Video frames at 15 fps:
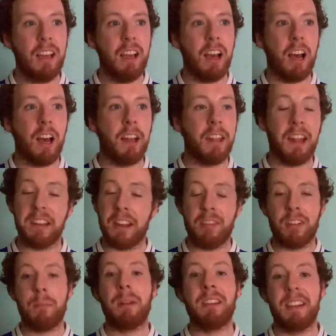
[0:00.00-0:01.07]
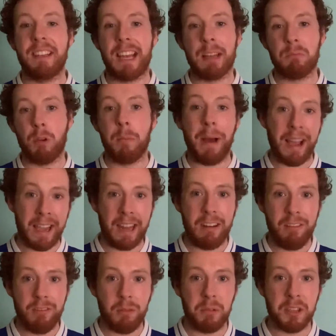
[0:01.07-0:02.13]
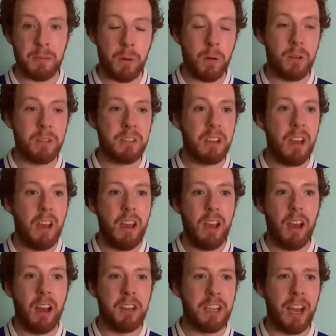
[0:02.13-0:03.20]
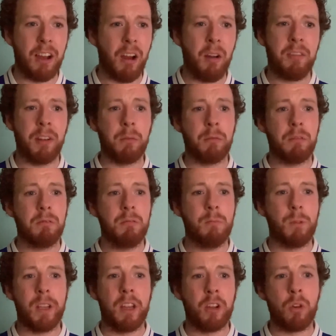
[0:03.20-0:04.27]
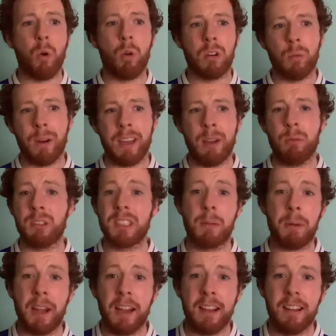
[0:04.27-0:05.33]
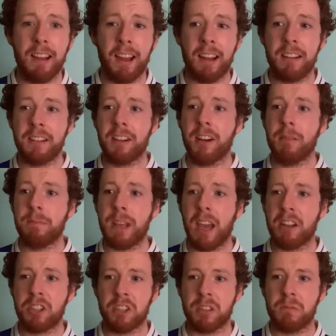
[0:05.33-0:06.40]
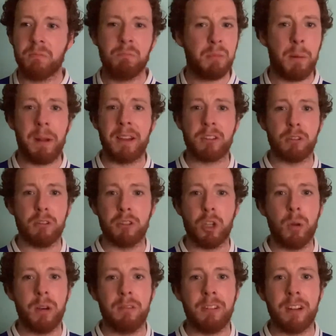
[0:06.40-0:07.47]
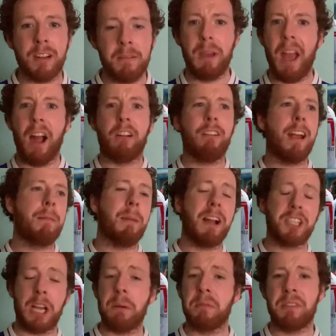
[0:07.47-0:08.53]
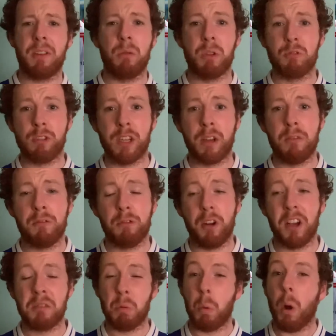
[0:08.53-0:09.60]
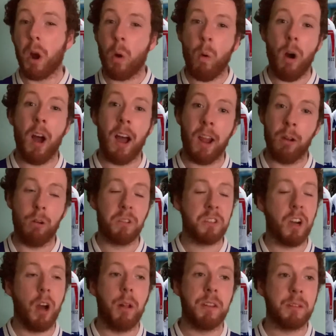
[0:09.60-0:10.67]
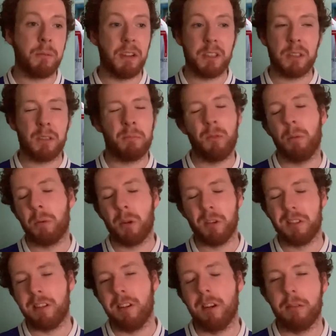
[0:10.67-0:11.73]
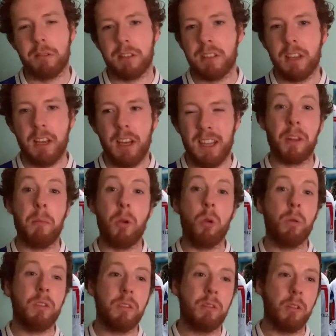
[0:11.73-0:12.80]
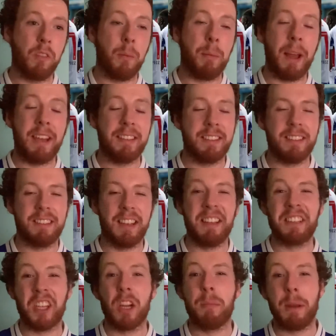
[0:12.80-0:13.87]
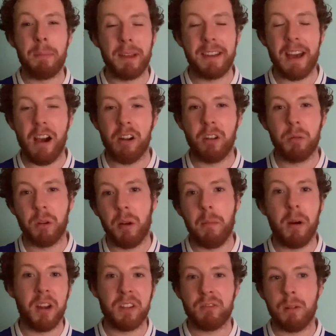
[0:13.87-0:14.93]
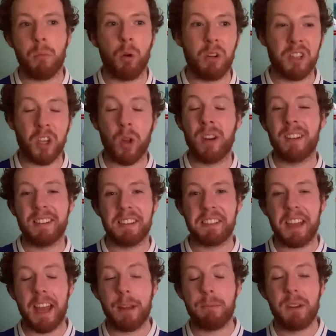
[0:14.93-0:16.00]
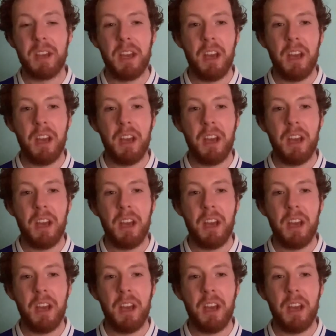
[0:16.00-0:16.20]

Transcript: That definitely means he's getting more backing from the supporters. And yeah, I think we adore the way he wants to play. And yeah, it's just the players have got to do it, really. But yeah, a great match. Atmosphere was really good for us. We were quiet a lot of times. It's just more because, you know, just the mood of the place is going to be a bit down. And we've got -3 points going into this game.